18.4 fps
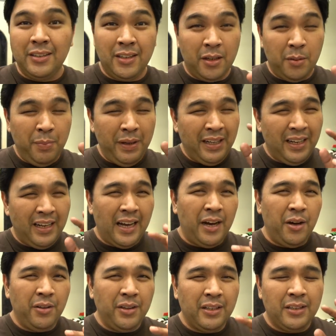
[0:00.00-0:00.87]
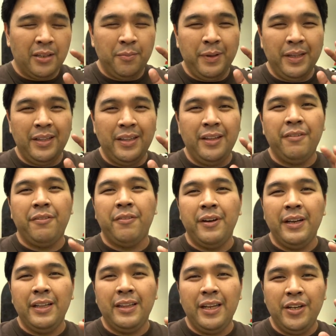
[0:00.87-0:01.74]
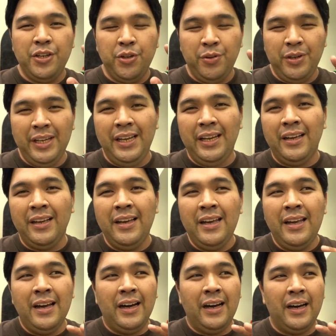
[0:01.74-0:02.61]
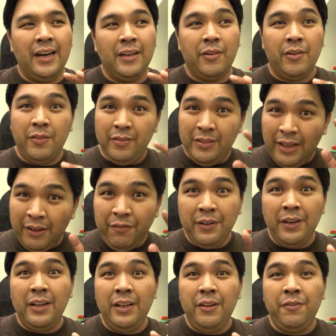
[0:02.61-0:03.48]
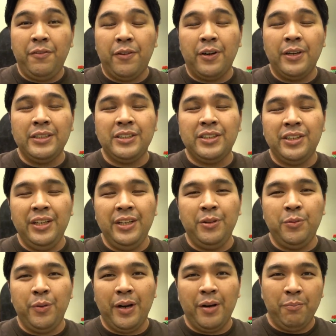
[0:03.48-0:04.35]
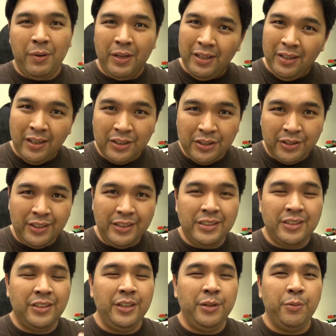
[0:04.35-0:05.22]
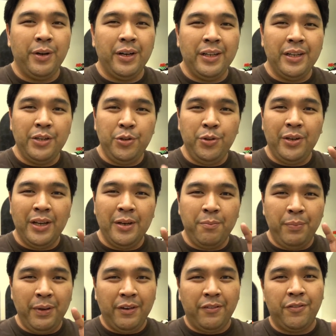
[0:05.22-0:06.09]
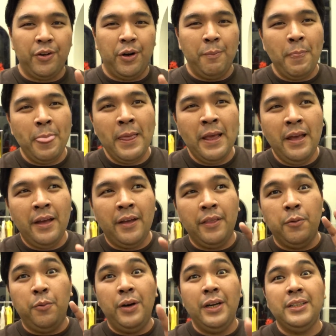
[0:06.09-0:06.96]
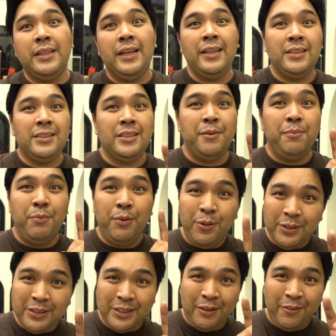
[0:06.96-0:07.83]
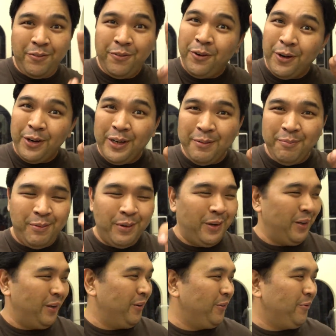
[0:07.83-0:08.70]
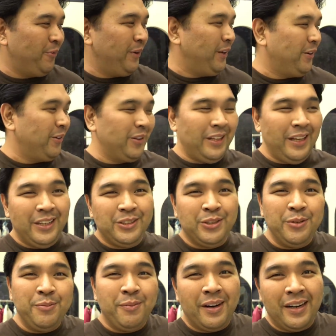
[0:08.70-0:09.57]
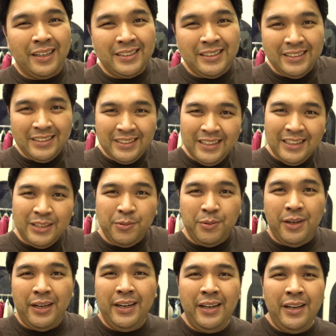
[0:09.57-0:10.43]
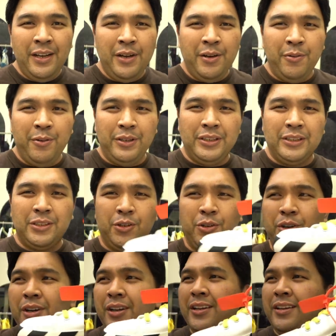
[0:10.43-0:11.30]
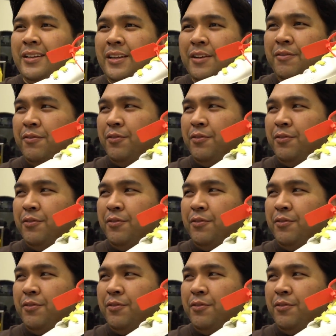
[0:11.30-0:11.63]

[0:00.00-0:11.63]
that are a bit loud, that are a bit different and unique. Definitely for streetwear, but luxury streetwear that you can pick from. The one that's the most affordable, with quotation marks, is this one, which is called the